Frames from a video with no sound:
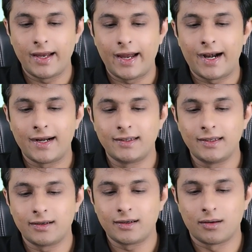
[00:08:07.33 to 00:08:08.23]
add
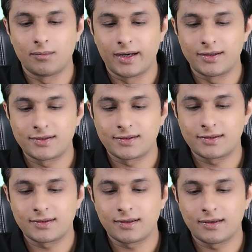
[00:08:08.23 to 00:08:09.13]
the
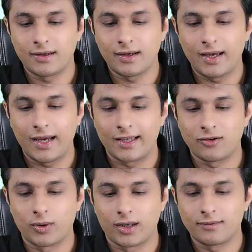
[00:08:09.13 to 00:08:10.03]
comments
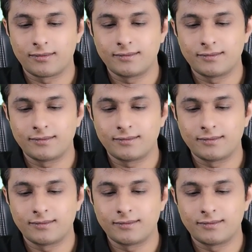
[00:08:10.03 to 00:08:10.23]
as well.